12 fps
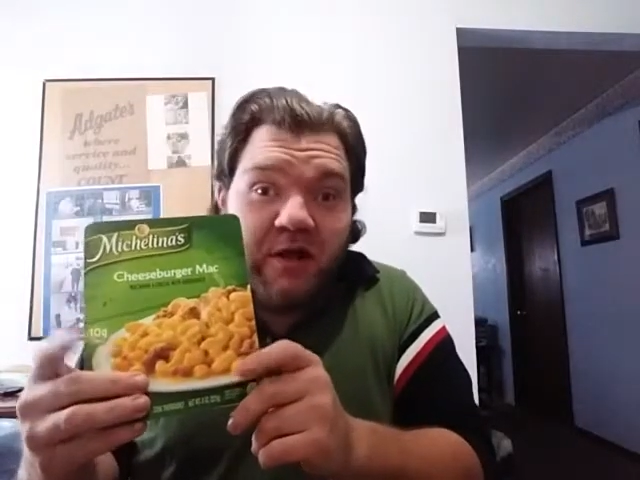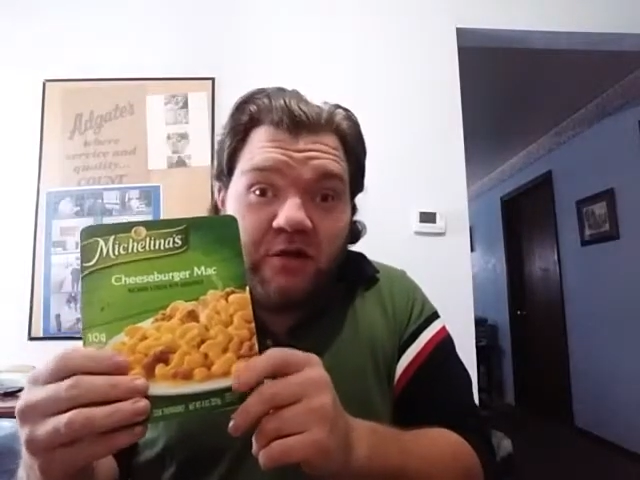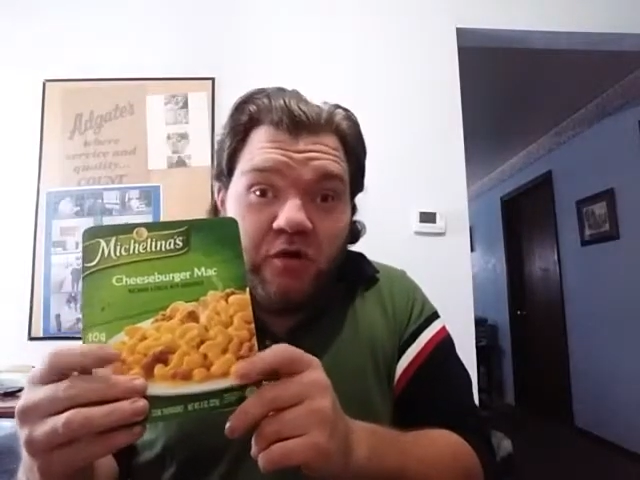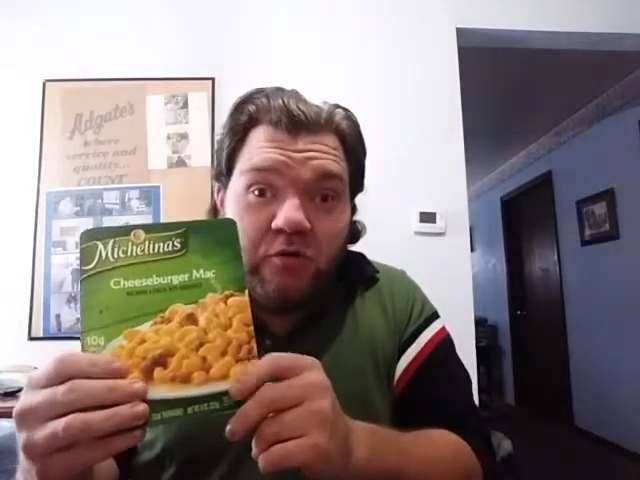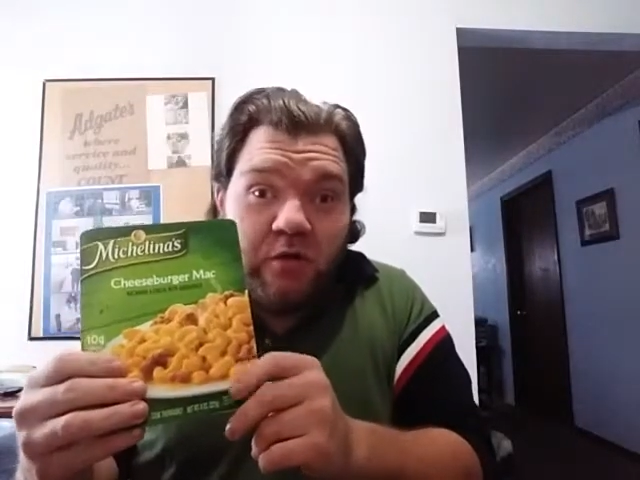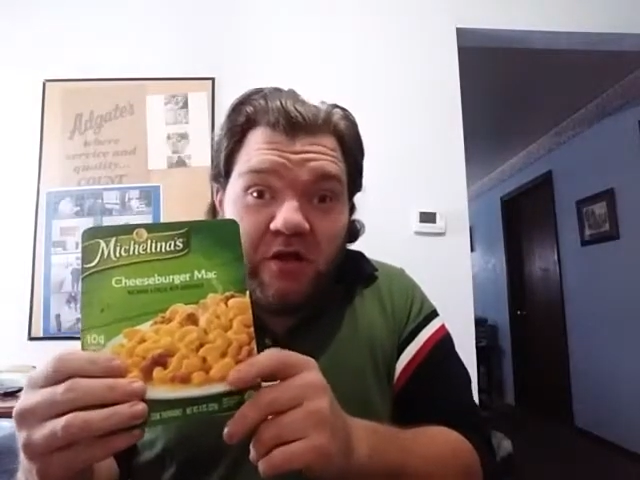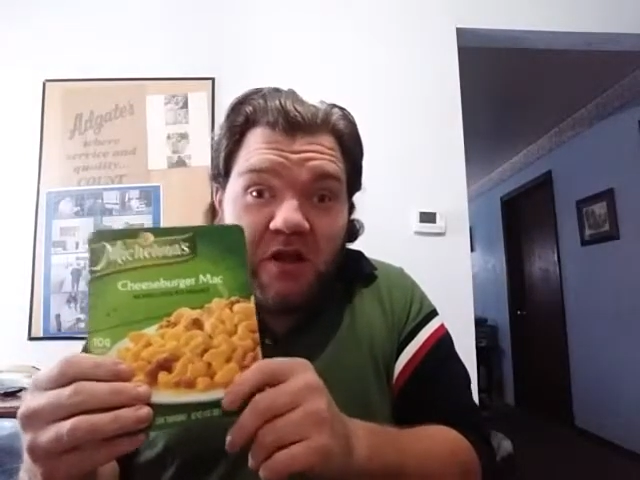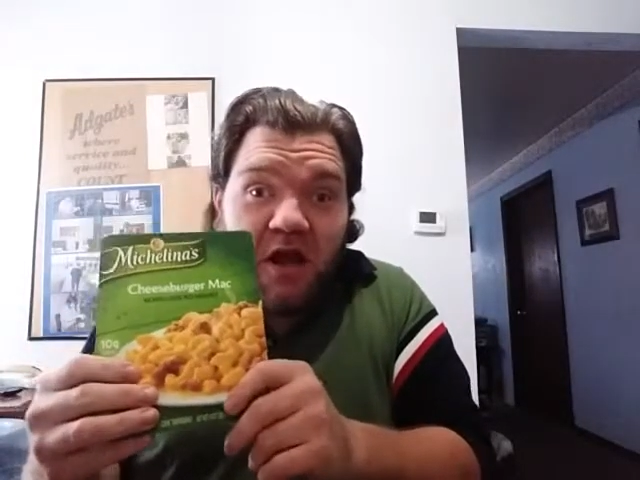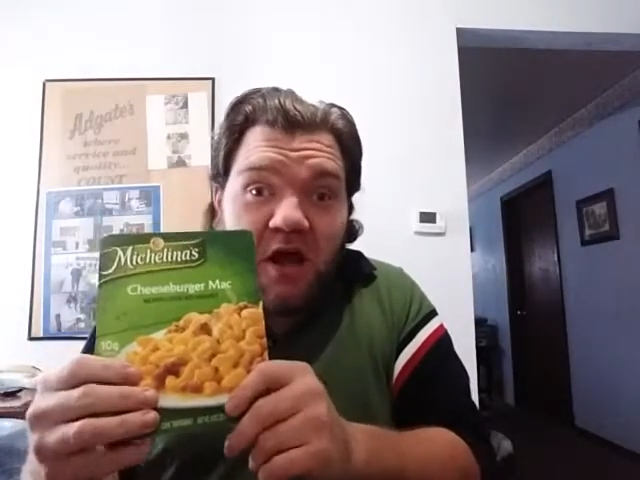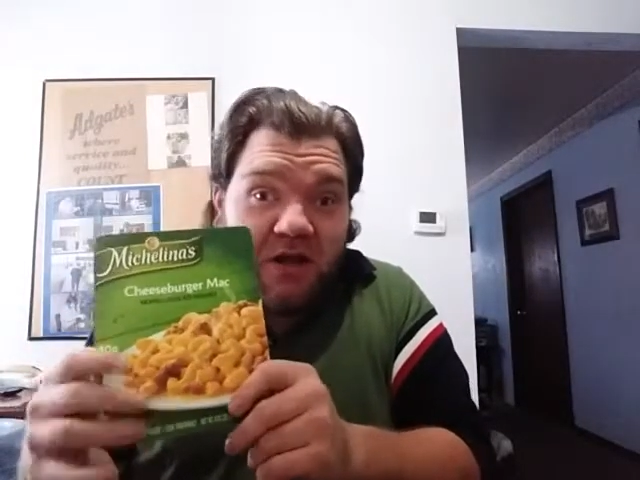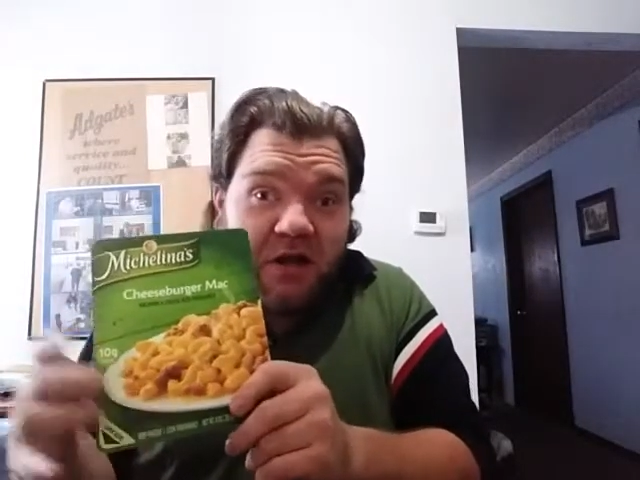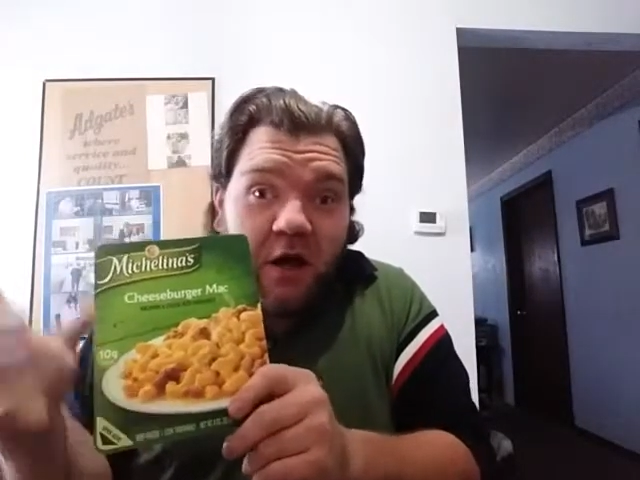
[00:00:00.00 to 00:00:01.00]
and you only
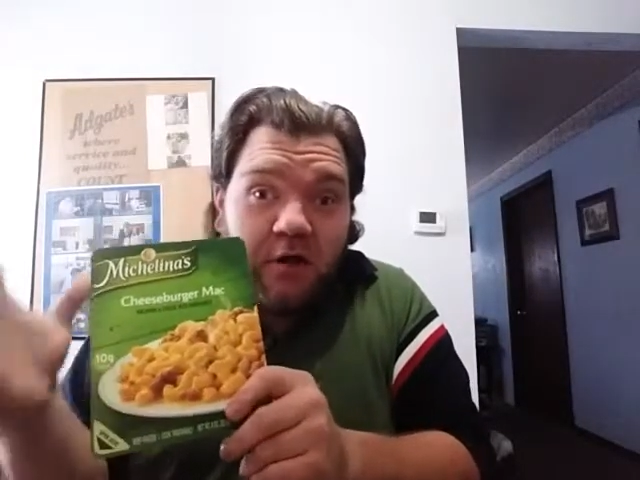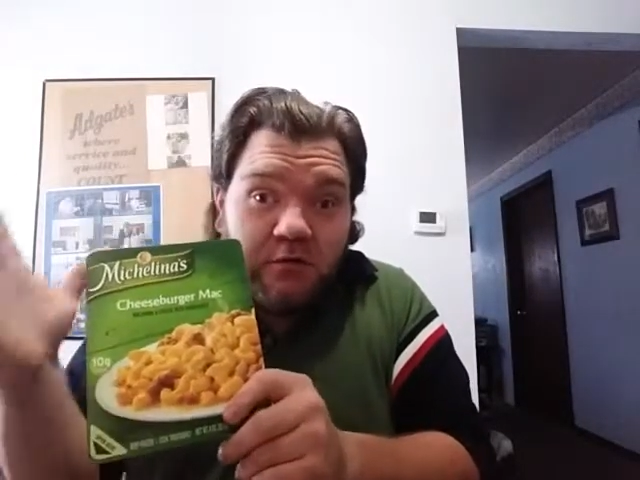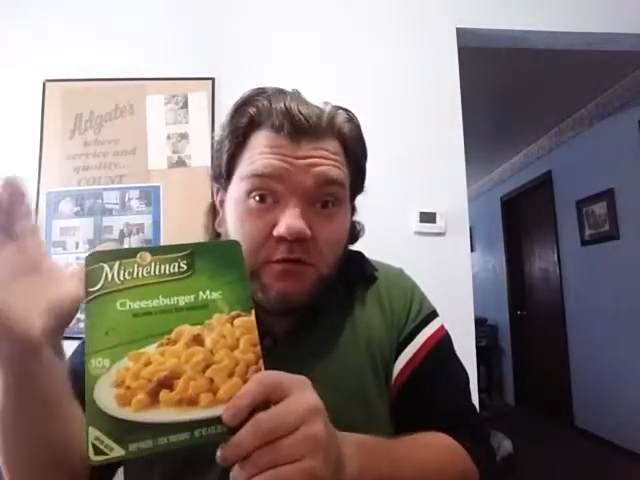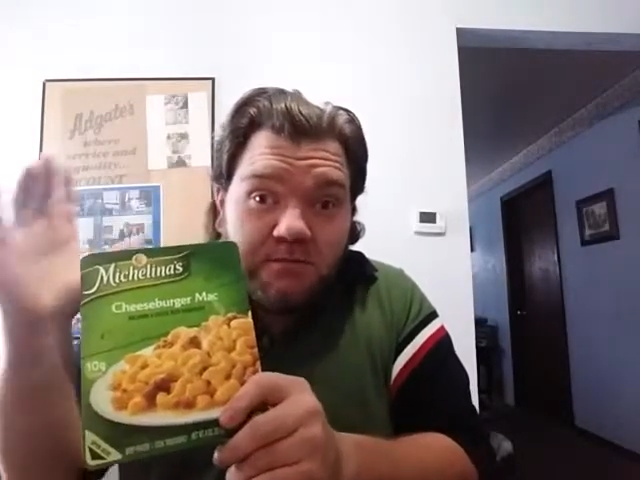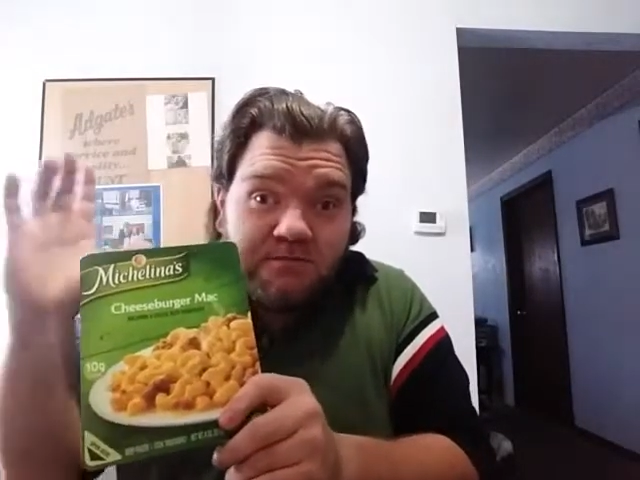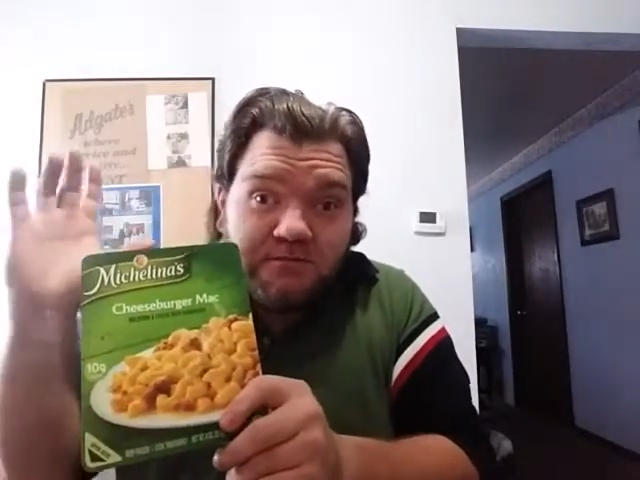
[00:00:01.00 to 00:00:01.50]
got a dollar